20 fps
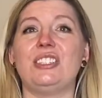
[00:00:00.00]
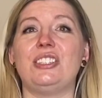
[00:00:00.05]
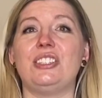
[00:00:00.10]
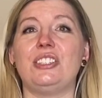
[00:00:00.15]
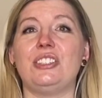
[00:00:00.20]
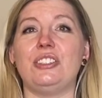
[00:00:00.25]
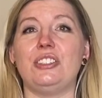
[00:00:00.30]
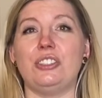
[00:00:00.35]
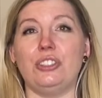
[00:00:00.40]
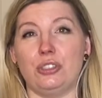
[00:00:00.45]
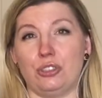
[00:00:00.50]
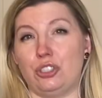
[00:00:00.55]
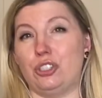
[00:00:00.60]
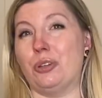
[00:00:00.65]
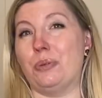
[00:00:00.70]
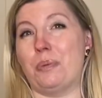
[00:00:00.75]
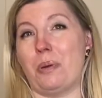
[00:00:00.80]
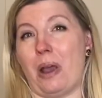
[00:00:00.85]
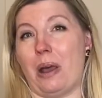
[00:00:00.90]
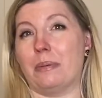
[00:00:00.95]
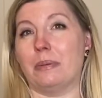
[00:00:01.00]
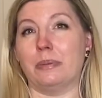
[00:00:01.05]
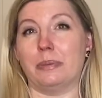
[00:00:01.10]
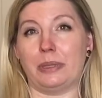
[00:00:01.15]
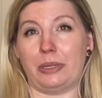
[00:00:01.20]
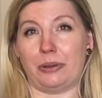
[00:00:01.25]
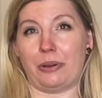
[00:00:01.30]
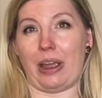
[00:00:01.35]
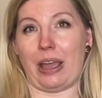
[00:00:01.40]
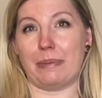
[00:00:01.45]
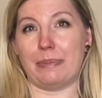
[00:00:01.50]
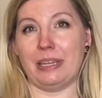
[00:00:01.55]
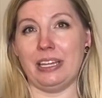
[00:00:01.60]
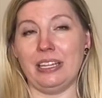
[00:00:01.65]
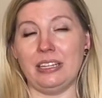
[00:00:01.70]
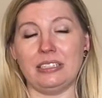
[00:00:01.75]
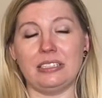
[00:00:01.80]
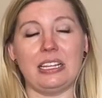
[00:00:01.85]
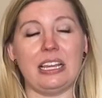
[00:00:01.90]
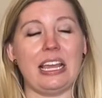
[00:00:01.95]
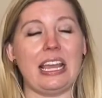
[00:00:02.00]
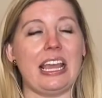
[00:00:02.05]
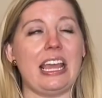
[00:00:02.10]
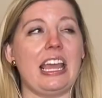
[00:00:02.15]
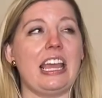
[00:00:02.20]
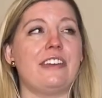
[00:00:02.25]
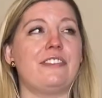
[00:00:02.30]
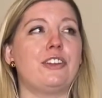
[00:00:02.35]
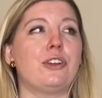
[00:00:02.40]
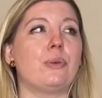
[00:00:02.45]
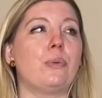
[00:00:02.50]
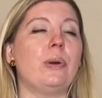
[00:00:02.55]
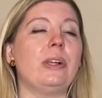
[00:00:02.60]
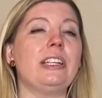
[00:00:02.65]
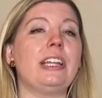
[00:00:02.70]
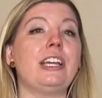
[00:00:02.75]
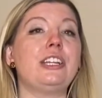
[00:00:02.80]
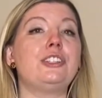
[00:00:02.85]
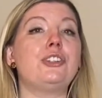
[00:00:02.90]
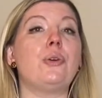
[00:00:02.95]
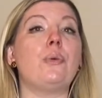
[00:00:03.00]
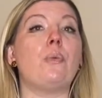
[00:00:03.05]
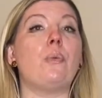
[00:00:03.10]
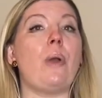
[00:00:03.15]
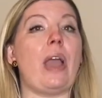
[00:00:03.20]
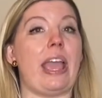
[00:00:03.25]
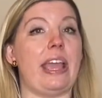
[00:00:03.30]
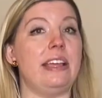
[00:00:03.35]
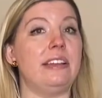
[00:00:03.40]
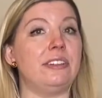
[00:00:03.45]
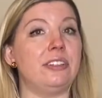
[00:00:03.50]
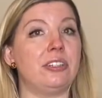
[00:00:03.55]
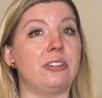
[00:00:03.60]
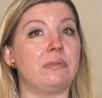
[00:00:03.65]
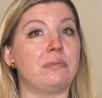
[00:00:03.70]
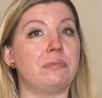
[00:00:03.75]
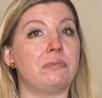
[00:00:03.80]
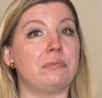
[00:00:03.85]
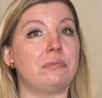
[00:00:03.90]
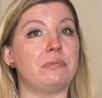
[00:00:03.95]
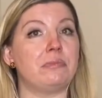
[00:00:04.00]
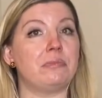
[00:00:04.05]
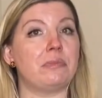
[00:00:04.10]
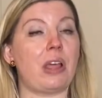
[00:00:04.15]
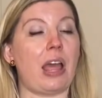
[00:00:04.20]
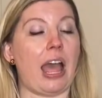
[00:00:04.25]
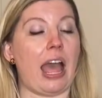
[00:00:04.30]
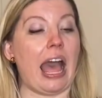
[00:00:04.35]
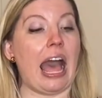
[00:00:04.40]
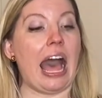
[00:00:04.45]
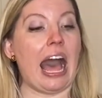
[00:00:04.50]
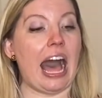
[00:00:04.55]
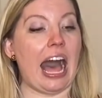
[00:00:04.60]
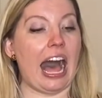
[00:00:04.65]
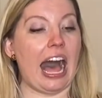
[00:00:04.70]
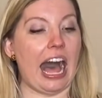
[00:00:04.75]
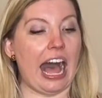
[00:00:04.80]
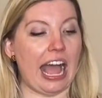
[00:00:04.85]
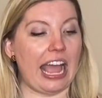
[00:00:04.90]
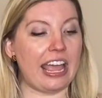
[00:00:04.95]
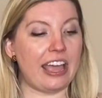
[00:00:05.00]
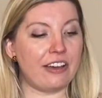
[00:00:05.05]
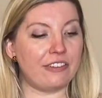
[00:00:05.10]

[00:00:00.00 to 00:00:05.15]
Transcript: you should probably grab it. If you're willing to wait, I have